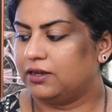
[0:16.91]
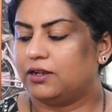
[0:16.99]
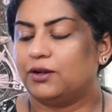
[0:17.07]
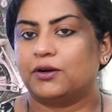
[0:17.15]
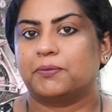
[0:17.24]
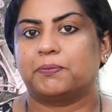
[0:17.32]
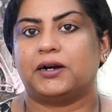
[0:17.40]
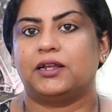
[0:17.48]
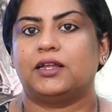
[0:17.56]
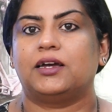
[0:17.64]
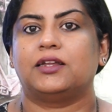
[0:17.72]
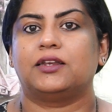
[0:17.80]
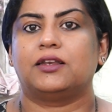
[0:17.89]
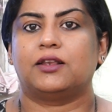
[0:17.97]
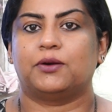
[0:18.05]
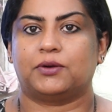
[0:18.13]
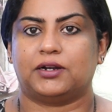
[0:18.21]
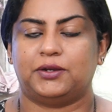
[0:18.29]
Lokpal and
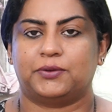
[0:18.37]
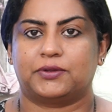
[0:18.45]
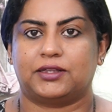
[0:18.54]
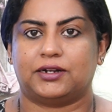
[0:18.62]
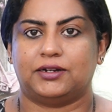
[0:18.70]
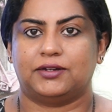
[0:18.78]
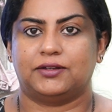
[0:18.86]
Lokayukta.